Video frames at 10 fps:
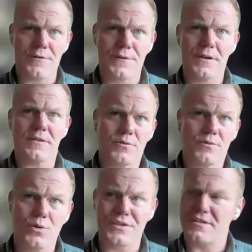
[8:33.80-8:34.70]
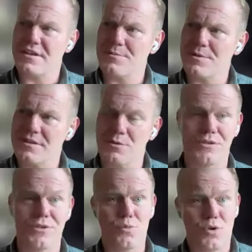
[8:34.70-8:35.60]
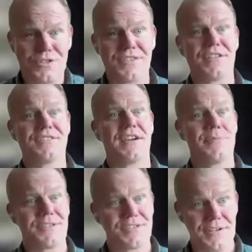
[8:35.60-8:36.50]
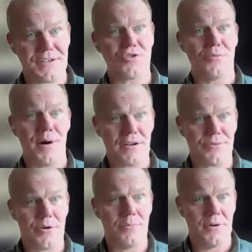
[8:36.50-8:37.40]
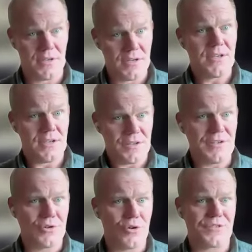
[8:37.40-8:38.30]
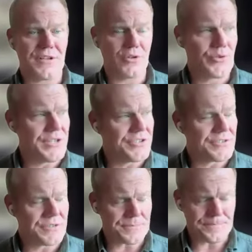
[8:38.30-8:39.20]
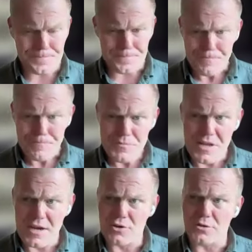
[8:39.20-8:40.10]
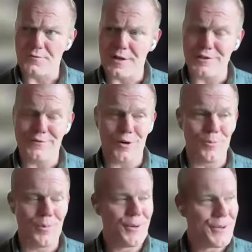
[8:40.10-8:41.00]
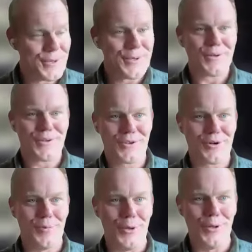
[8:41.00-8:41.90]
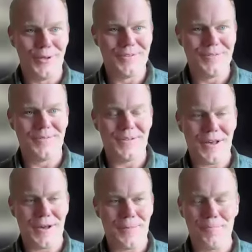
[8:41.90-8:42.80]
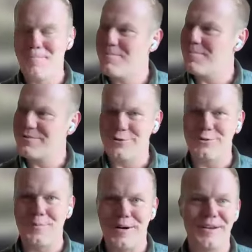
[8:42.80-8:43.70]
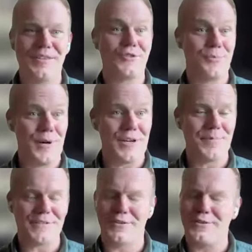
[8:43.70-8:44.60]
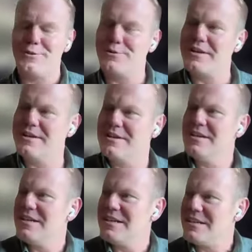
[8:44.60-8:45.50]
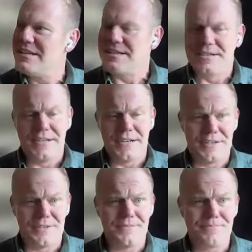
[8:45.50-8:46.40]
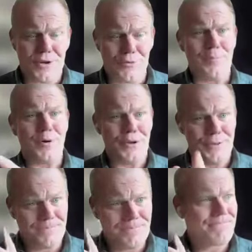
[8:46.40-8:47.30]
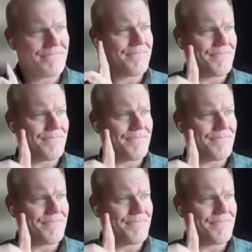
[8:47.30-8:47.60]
felt fear. It was always excitement, and it wasn't until the time I decided to come back from these hostile regions. I got a flight from Kabul um, to Dubai, then Dubai back to the UK. And I remember the